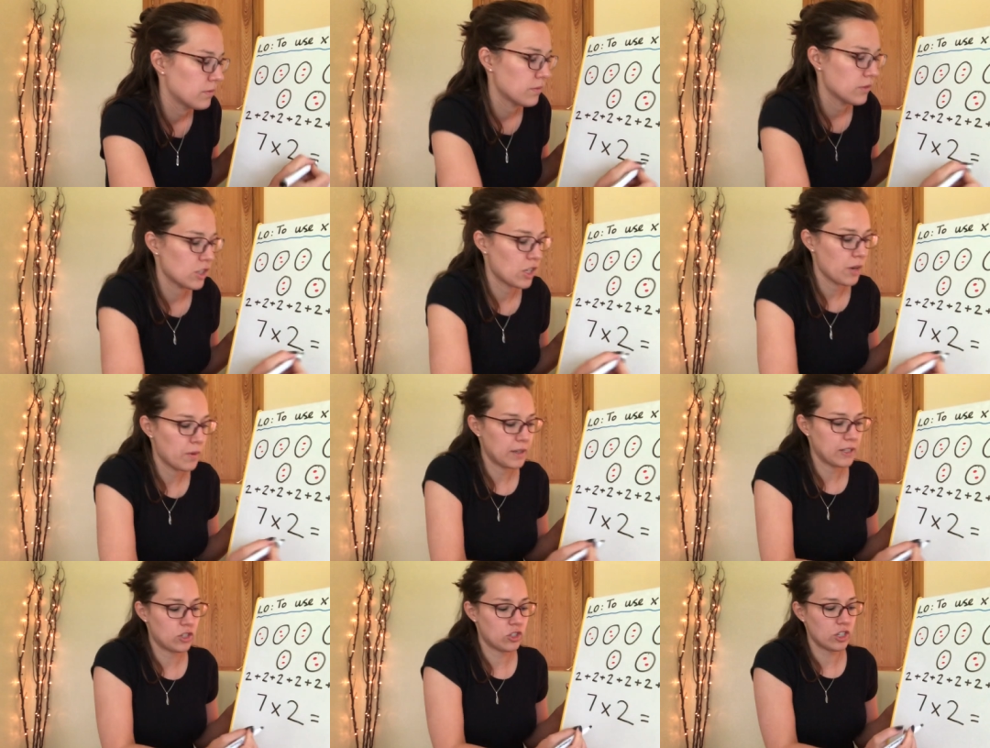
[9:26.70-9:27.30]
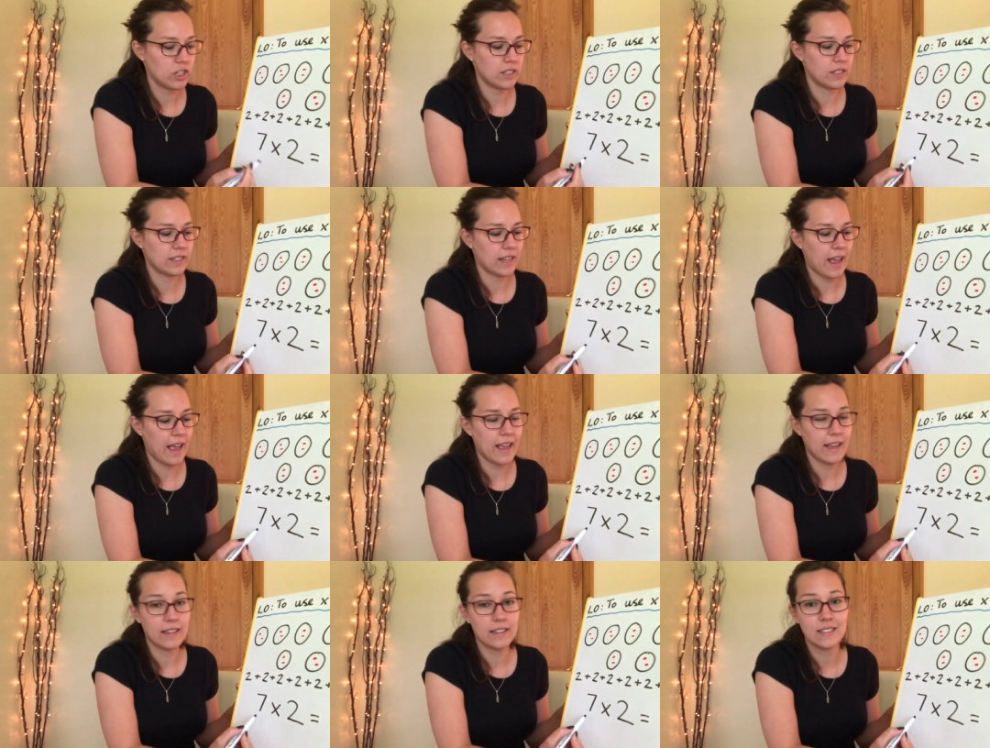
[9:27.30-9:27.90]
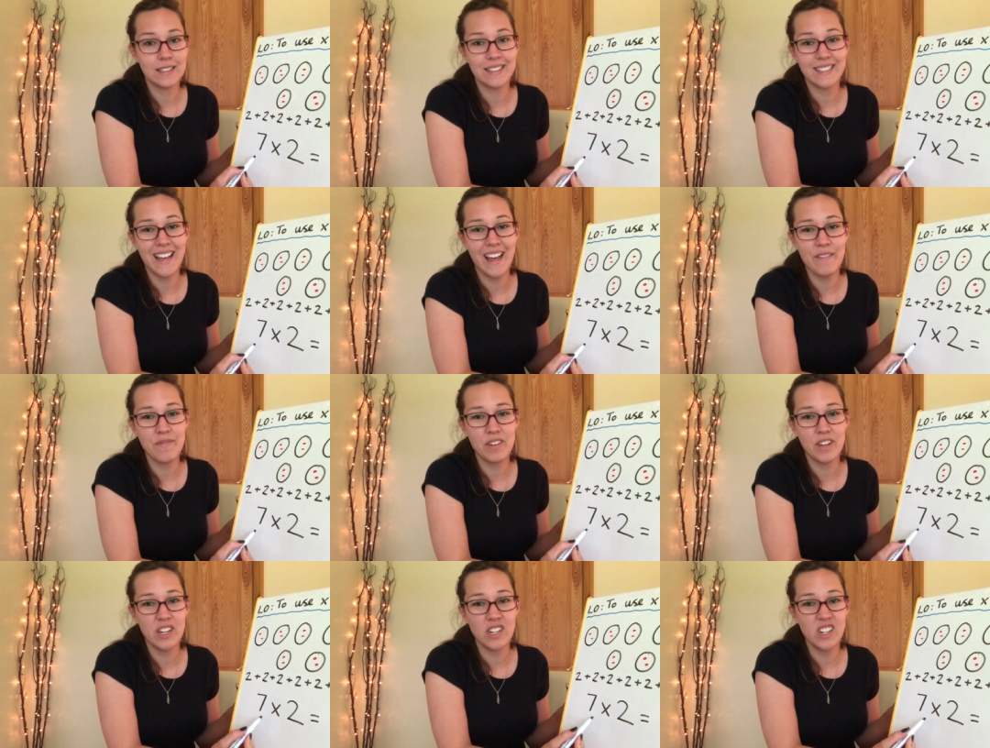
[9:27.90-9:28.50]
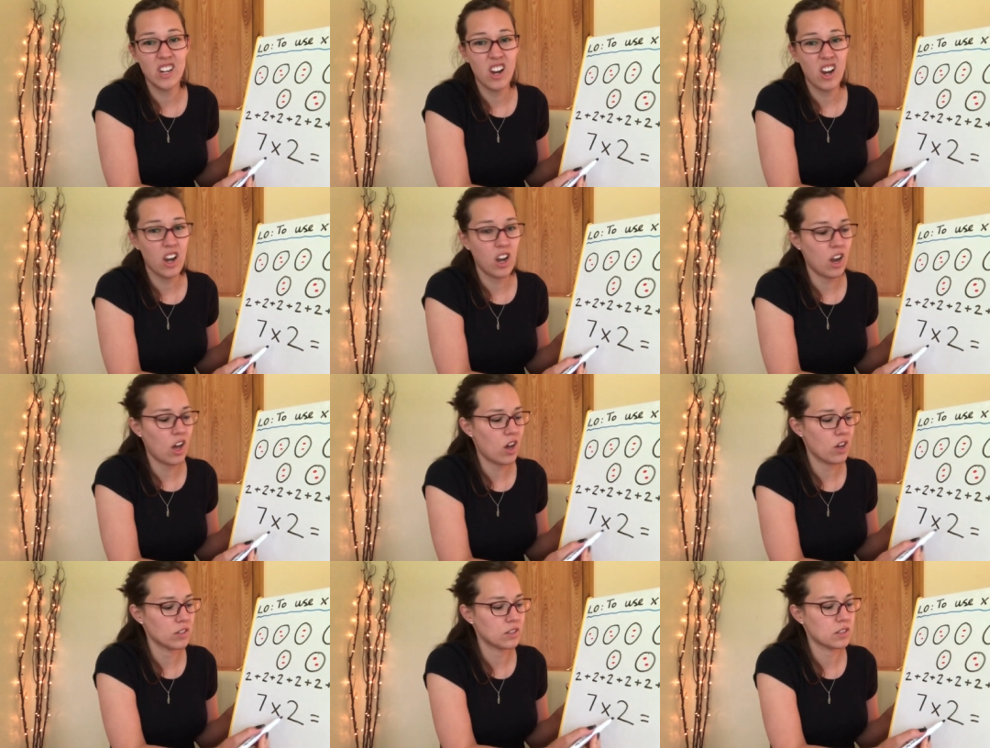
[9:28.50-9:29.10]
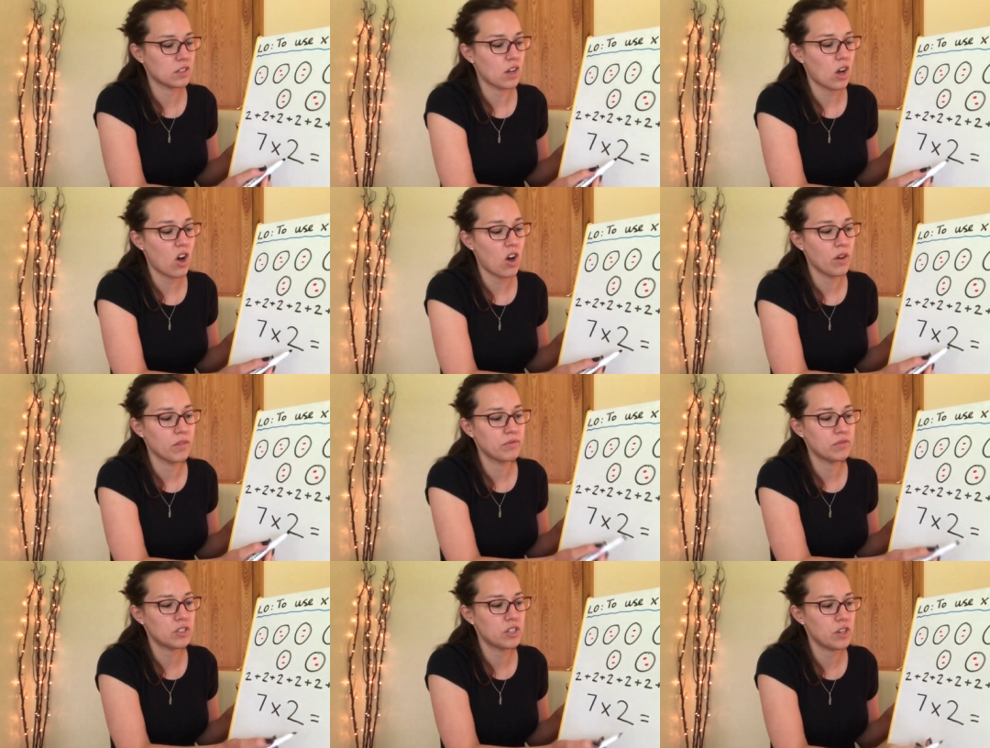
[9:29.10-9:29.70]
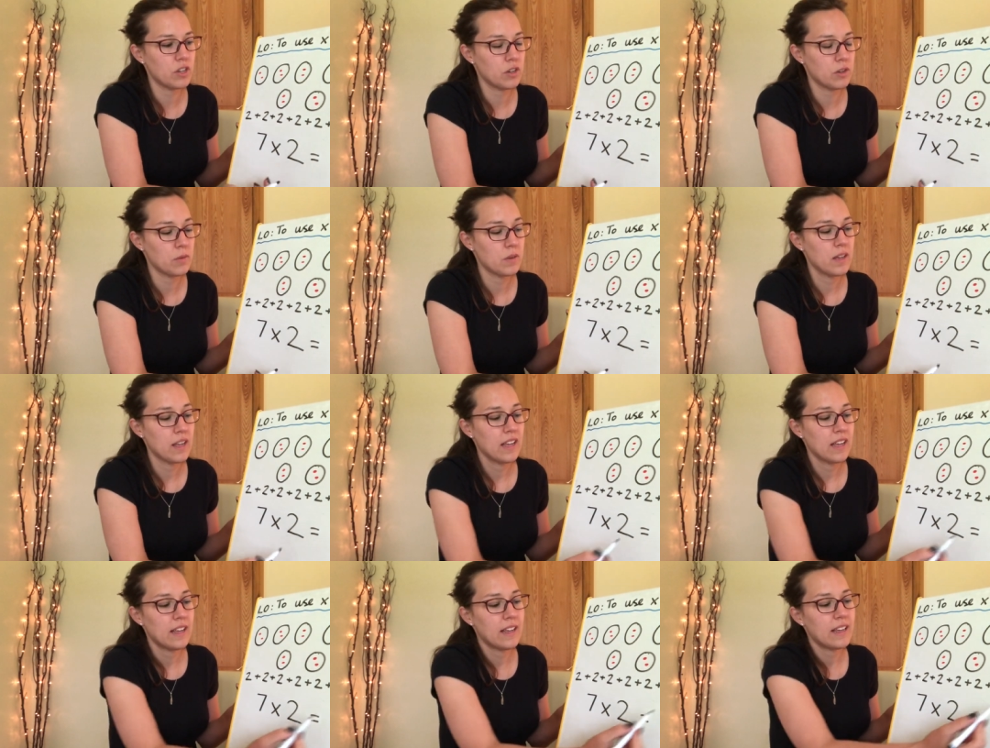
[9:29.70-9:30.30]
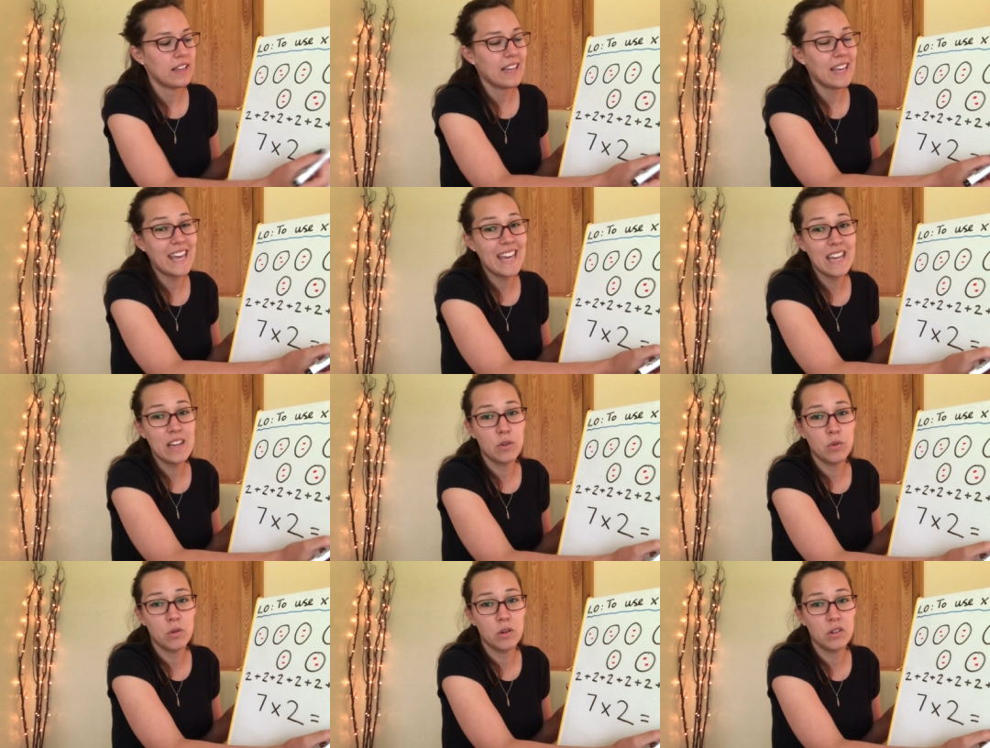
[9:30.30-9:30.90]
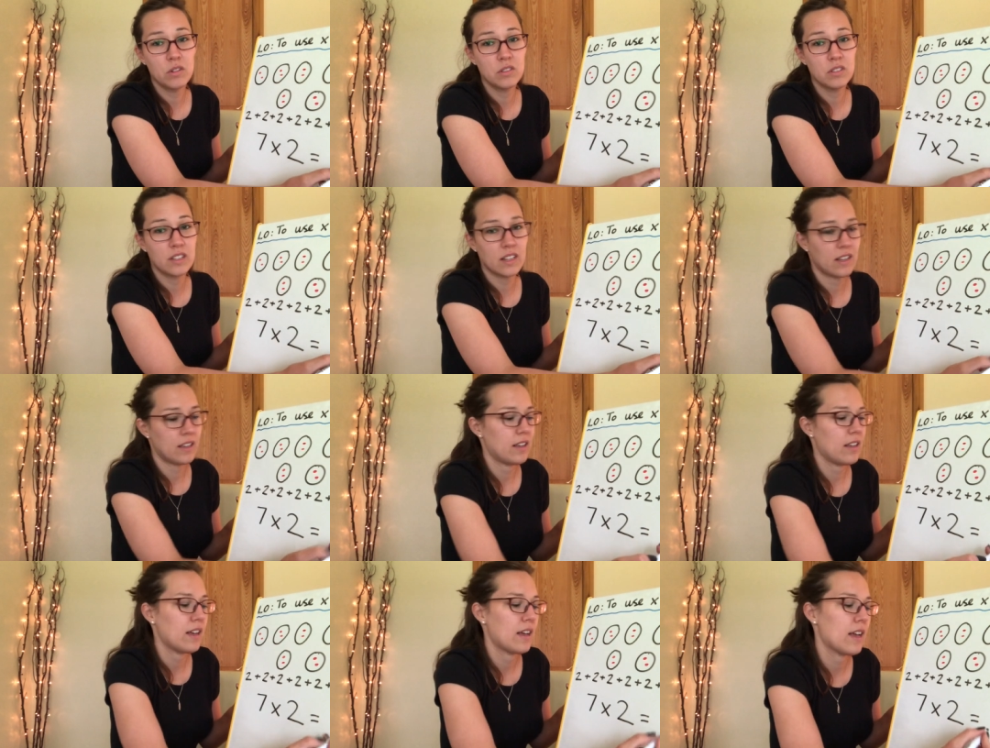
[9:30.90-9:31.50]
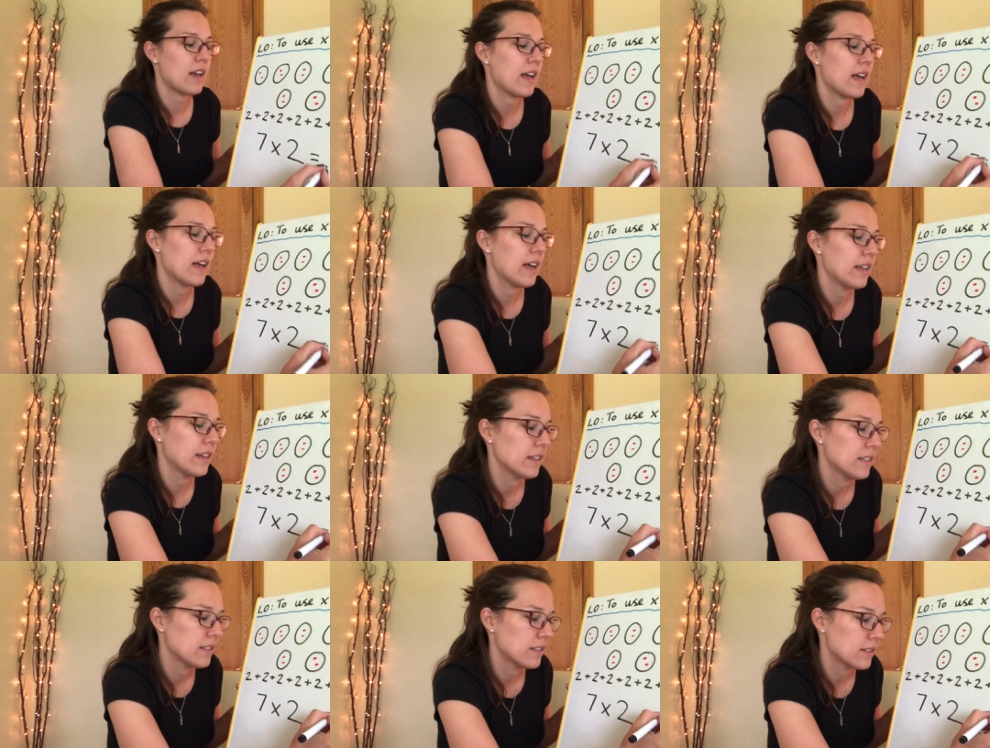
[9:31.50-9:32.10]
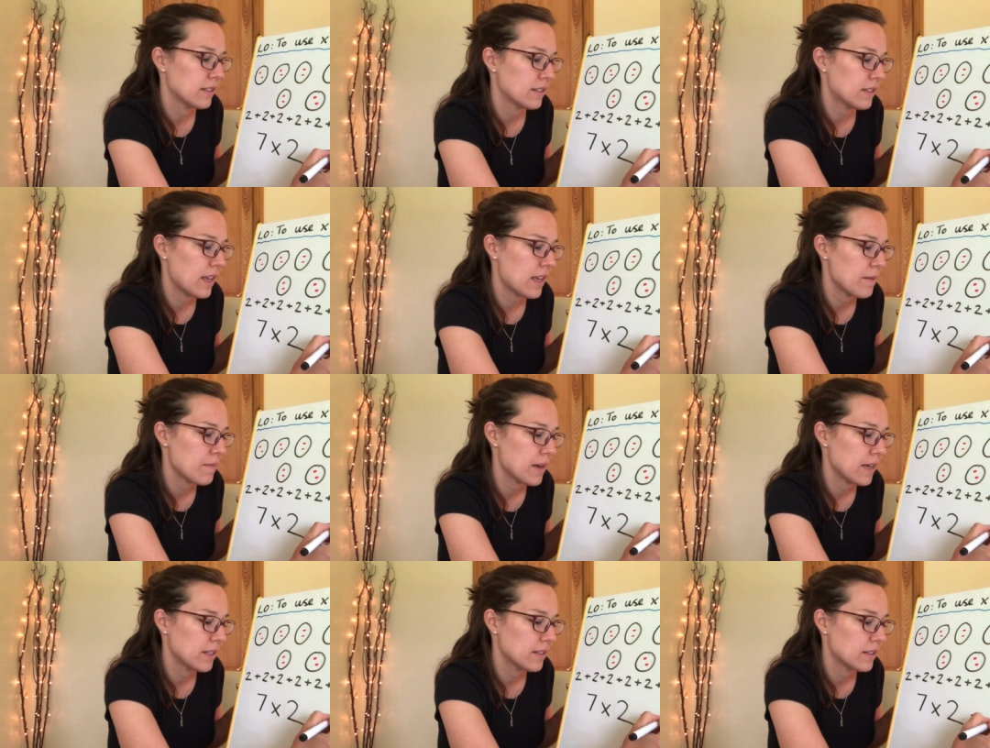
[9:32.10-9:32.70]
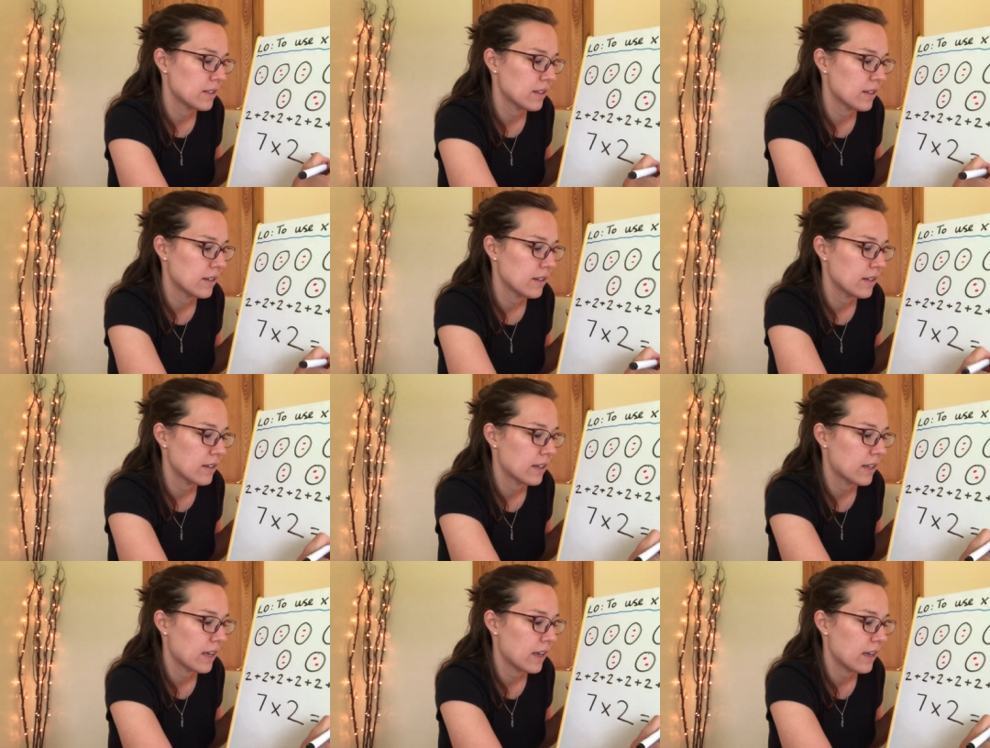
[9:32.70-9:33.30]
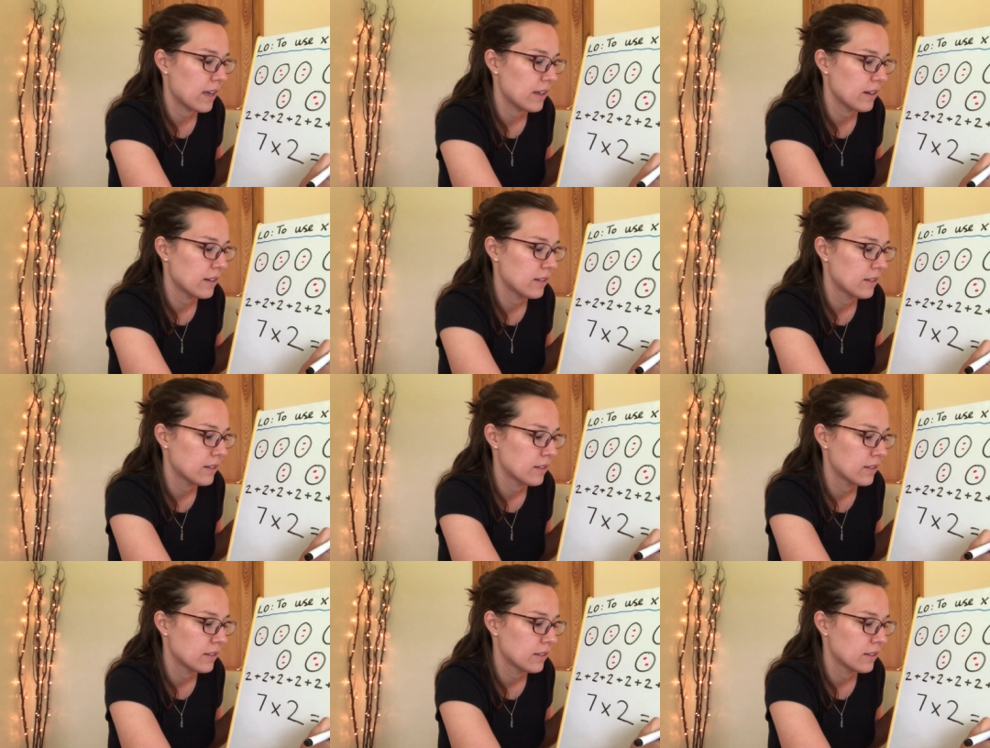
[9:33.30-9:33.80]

So it's just saying seven lots of two equals, and it's the same answer again,